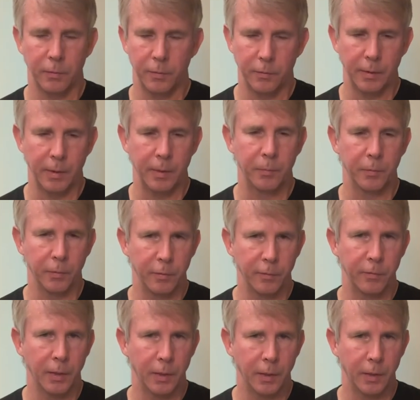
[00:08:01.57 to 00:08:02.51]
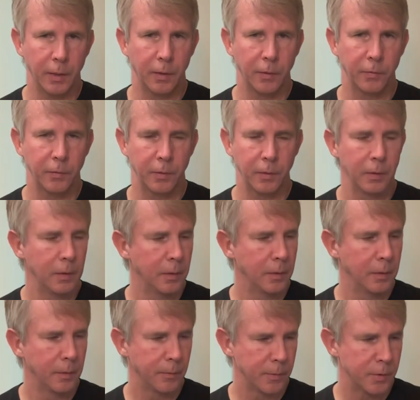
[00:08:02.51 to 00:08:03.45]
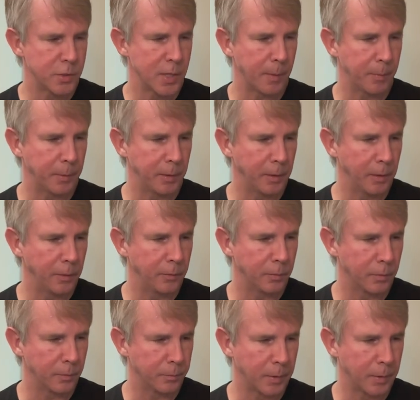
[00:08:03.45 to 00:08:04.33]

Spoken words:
It's absolutely fantastic. The Japanese are